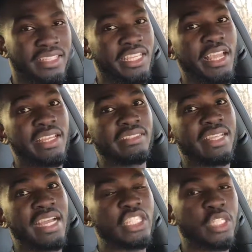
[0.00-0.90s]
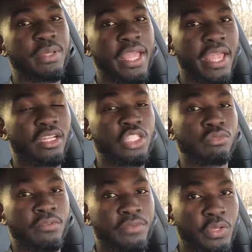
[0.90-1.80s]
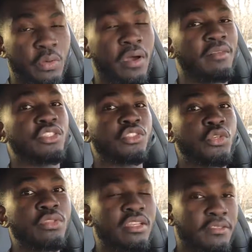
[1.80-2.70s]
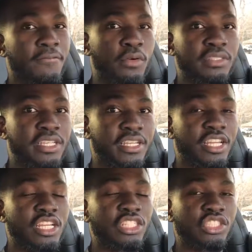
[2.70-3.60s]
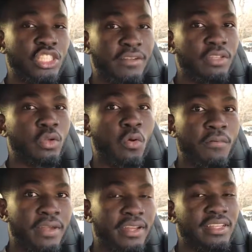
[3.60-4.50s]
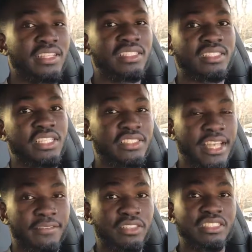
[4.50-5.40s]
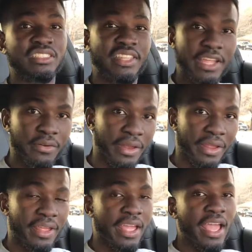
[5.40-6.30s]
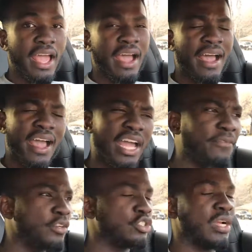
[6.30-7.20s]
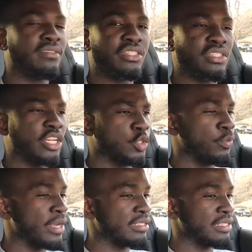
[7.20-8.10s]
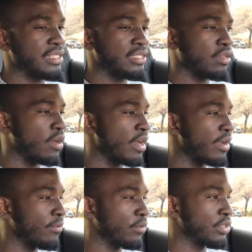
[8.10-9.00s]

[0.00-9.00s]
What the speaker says: guys, that's gonna be it on this review of this 2014 Chevrolet Corvette C7 Stingray. I had fun driving this car, surprisingly. This car